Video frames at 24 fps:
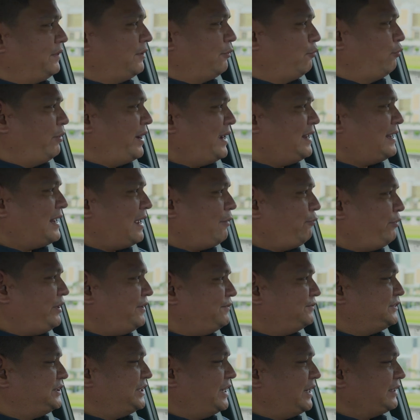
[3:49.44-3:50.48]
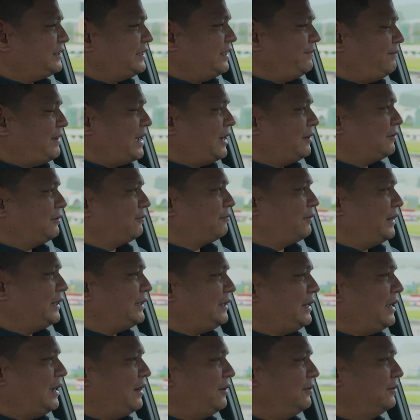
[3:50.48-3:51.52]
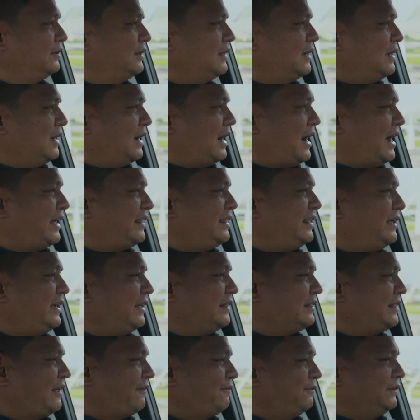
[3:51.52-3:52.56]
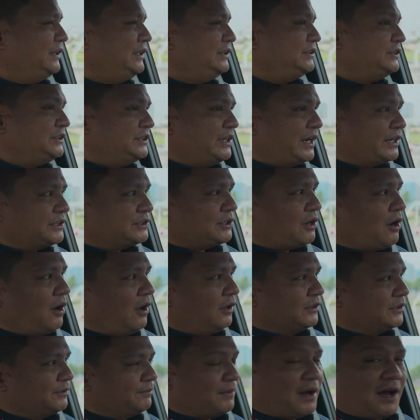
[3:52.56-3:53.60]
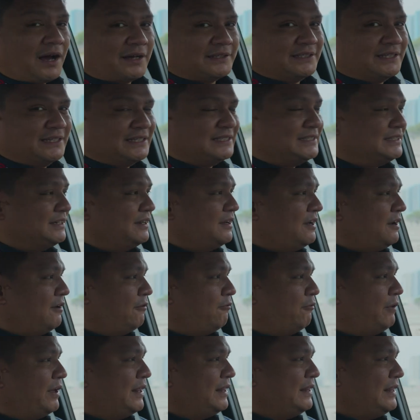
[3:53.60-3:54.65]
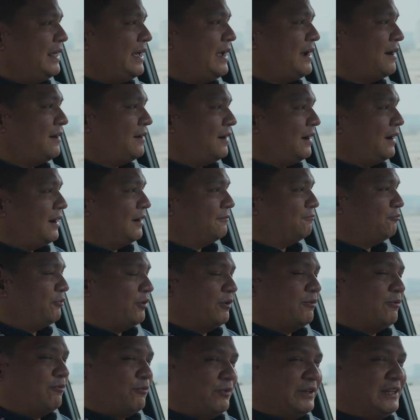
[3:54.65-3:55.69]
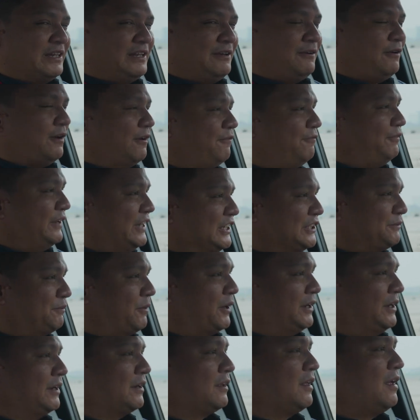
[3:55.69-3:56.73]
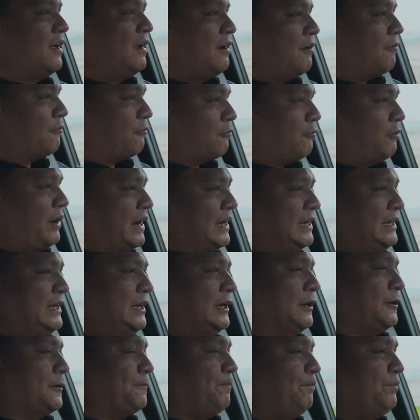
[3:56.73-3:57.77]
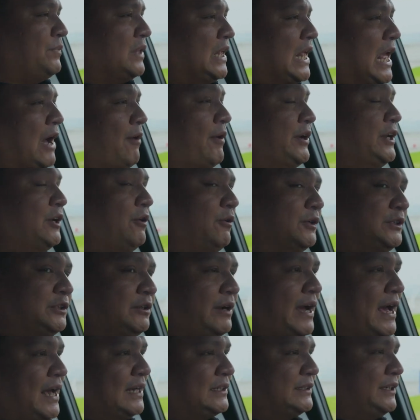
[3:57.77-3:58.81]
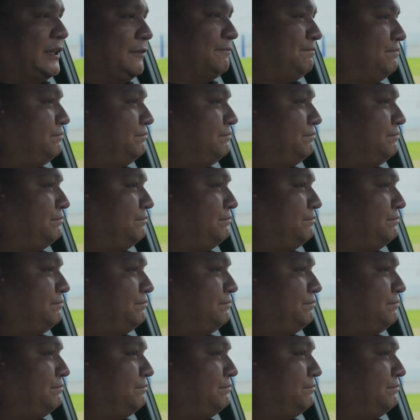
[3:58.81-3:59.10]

way that we've checked them out right now, I think it definitely checks all the boxes when they are with the finished product right here. Now, I know what you're asking.